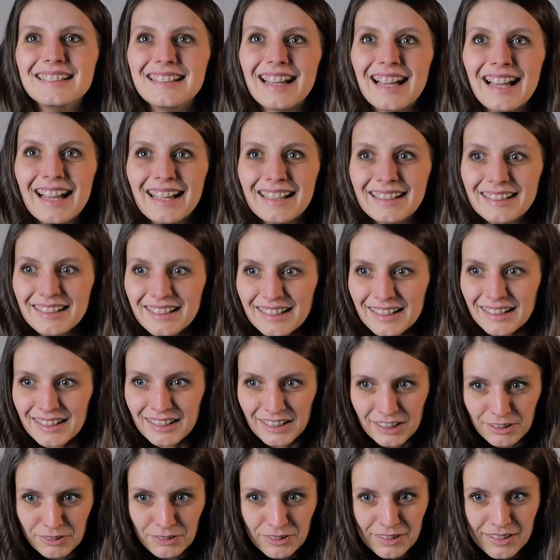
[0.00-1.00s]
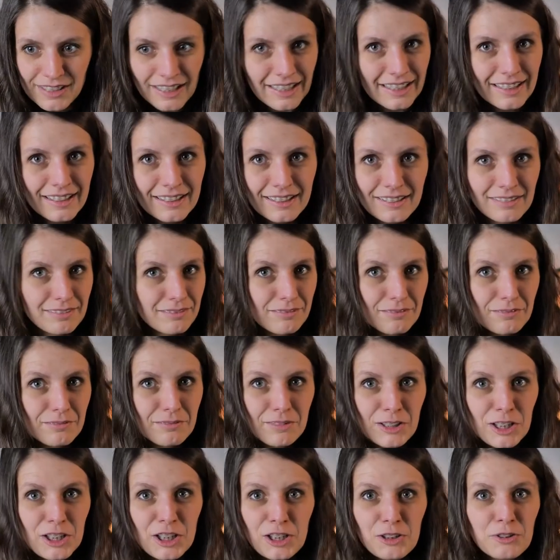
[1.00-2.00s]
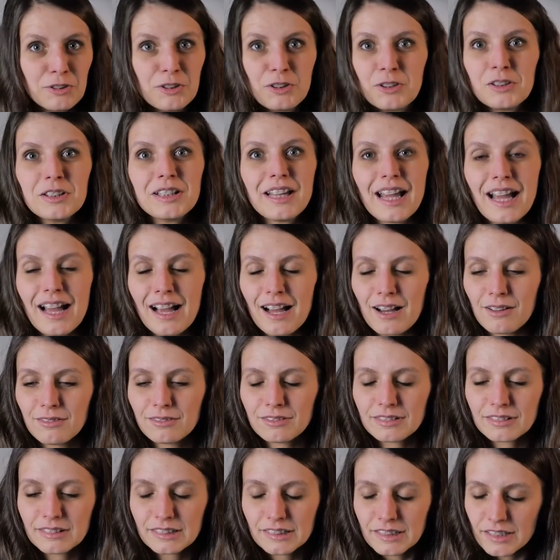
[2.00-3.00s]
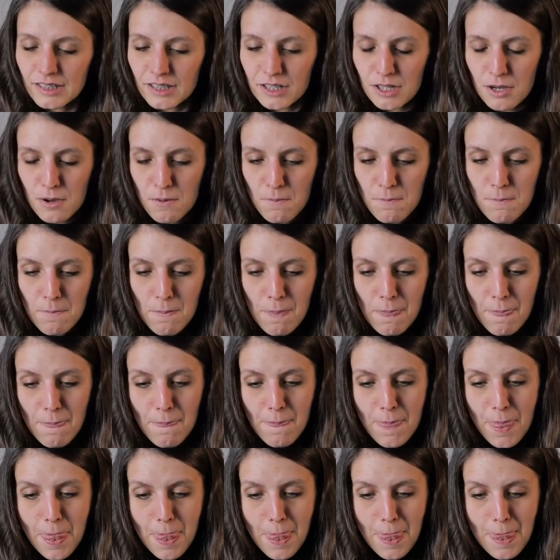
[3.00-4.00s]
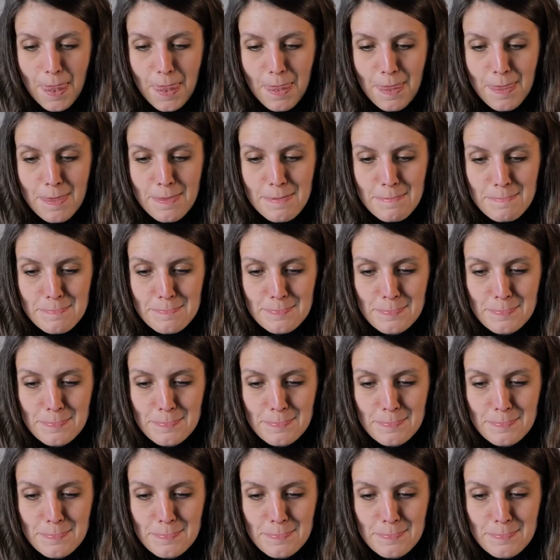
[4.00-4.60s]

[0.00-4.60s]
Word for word: than you think you could have. Mm.